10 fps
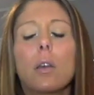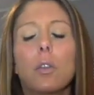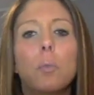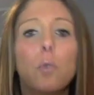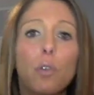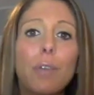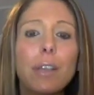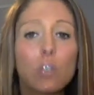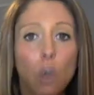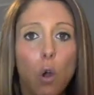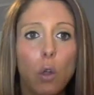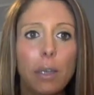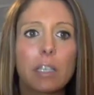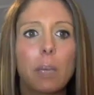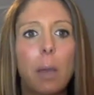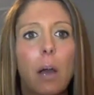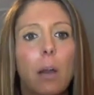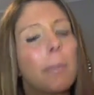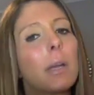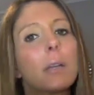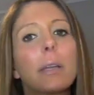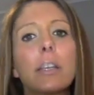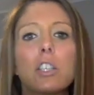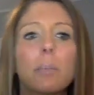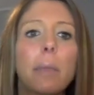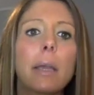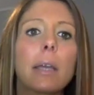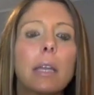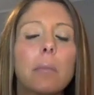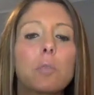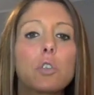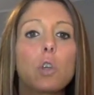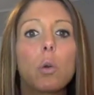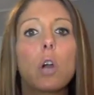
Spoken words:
the movie Soul is about a middle-aged man named Joe